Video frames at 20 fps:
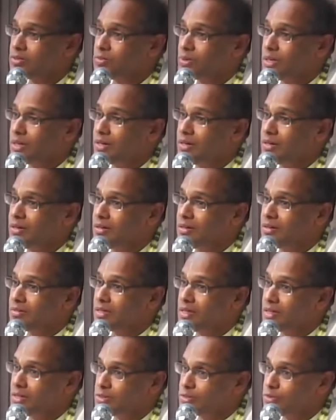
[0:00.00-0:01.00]
a way
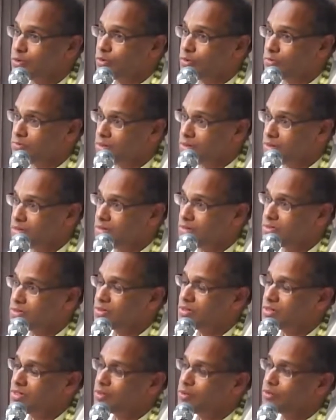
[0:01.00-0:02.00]
that her soul
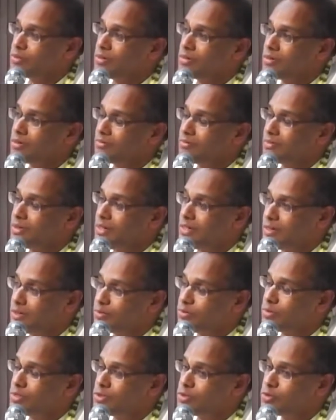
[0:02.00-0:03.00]
merged into
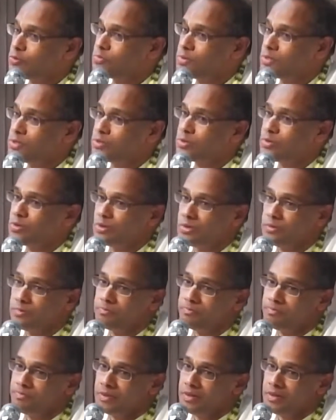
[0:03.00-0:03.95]
the super soul.